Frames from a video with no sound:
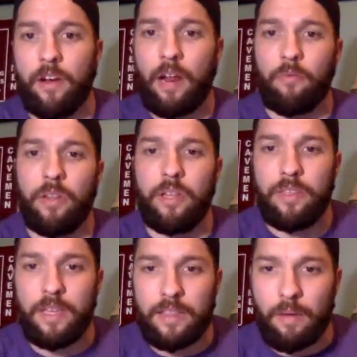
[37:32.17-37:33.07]
And I really
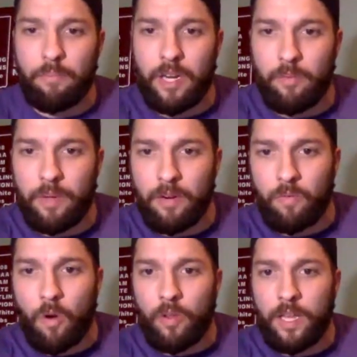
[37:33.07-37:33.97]
think that played a big
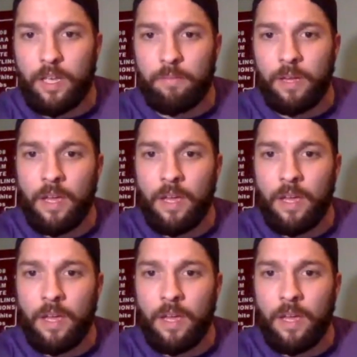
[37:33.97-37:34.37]
role in him